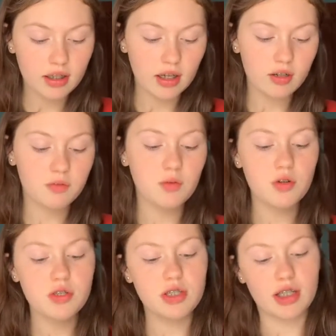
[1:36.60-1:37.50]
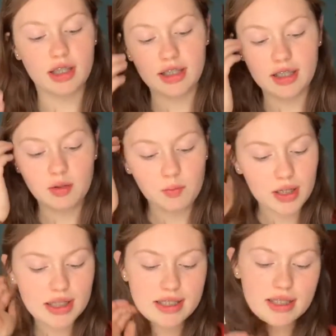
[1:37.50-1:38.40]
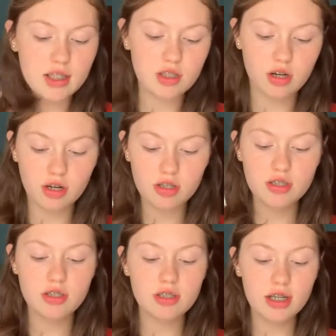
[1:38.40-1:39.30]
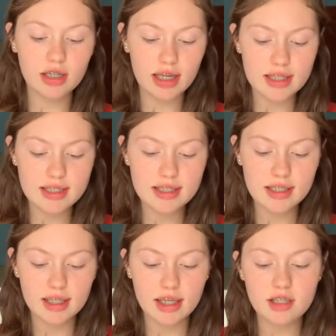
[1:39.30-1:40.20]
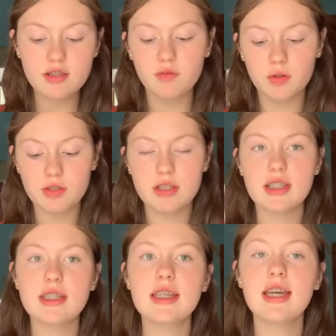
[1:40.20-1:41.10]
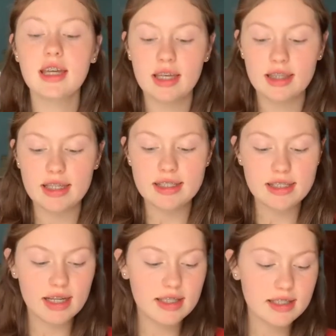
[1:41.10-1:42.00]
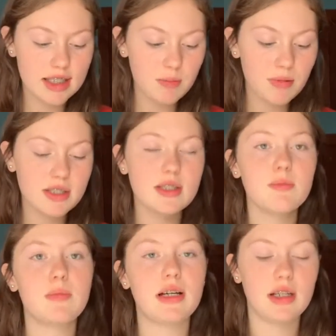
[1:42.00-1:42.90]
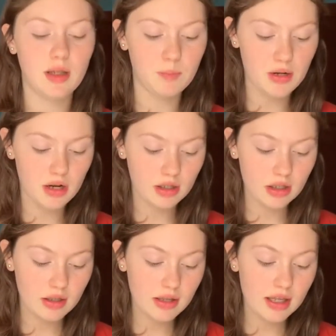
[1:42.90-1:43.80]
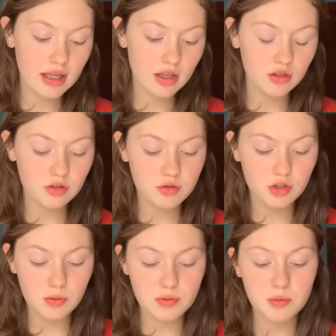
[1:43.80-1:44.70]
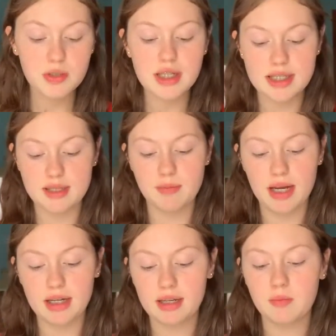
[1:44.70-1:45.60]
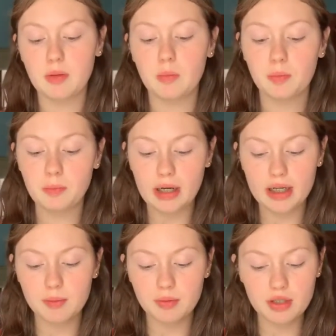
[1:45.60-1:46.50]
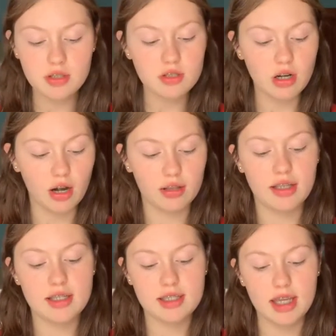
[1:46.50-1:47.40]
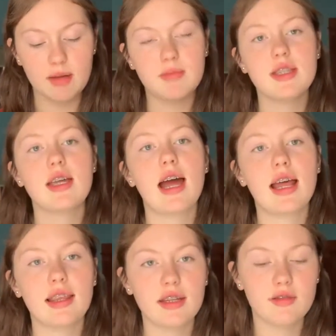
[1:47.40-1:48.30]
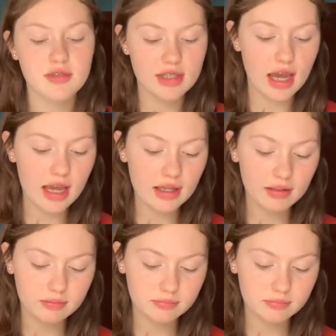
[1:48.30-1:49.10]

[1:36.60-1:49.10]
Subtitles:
Unfortunately, once they charged against the king's forces, they sunk deep into mud and bog. The troops were decimated, but Bonnie Prince Charlie escaped to the island of Skye.